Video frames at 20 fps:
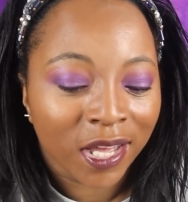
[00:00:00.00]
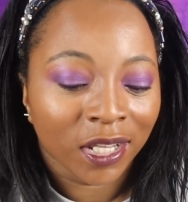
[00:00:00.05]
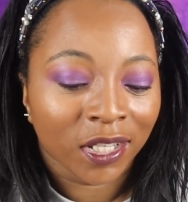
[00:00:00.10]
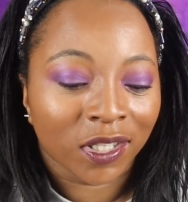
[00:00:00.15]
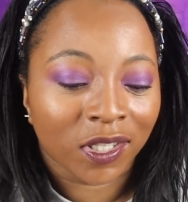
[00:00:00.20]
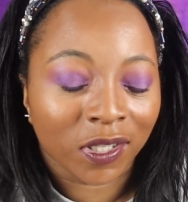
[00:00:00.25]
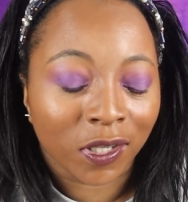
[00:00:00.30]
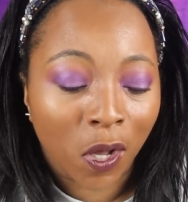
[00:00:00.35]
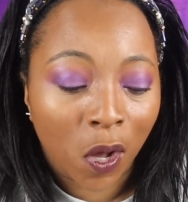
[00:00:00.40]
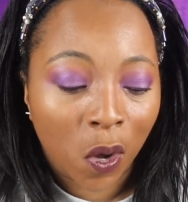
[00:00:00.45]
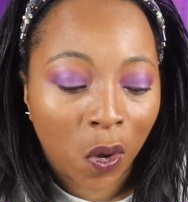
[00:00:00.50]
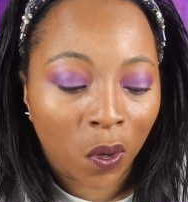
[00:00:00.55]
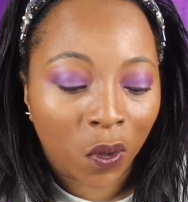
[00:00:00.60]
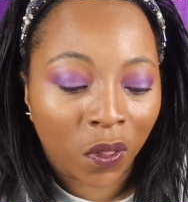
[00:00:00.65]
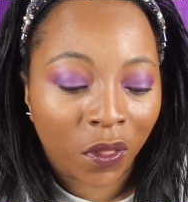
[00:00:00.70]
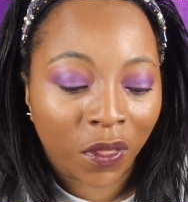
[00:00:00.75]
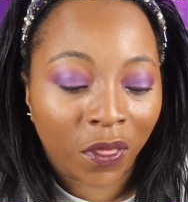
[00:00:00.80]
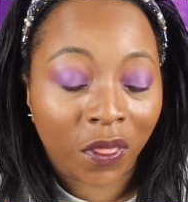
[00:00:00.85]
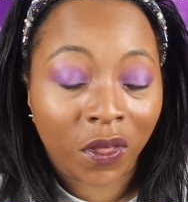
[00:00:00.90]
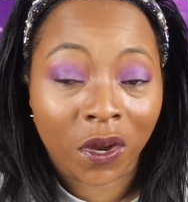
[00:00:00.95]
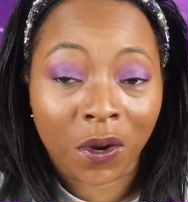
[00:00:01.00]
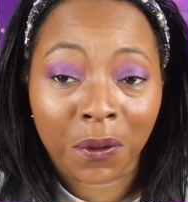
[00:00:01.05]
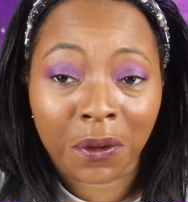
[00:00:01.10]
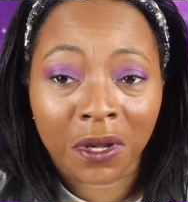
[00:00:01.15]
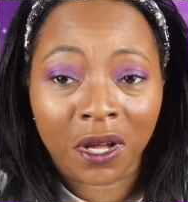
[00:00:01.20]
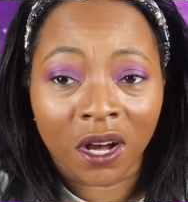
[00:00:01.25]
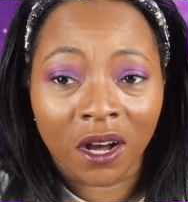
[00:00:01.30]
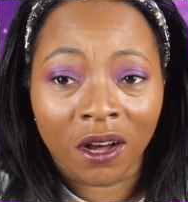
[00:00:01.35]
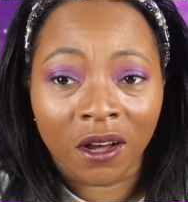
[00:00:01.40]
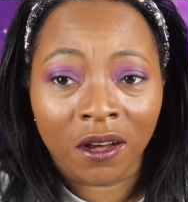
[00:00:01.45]
So the
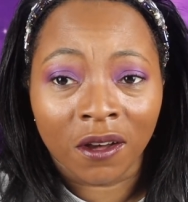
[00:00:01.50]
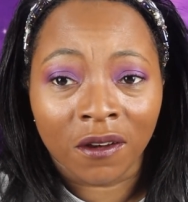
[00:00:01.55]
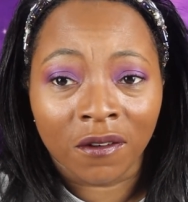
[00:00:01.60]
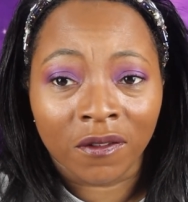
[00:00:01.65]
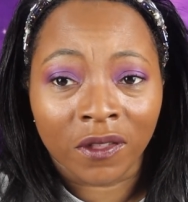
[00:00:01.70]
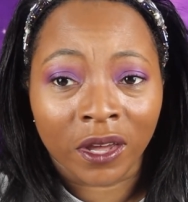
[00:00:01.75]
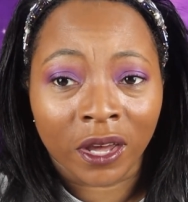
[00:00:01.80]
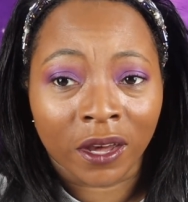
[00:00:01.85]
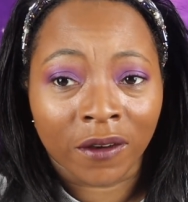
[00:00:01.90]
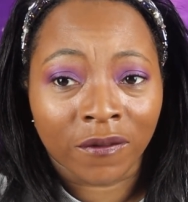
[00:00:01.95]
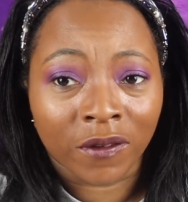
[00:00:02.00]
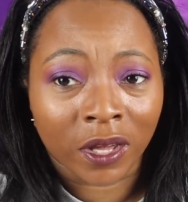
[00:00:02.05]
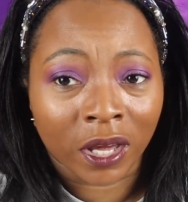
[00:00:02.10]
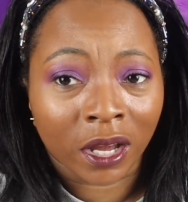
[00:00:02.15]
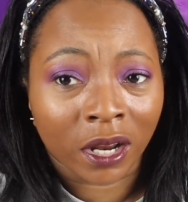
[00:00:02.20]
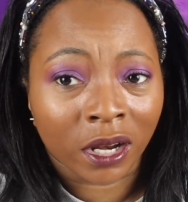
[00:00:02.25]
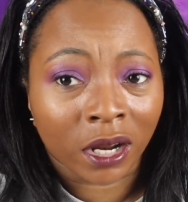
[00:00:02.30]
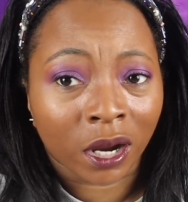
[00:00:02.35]
theory of the FDA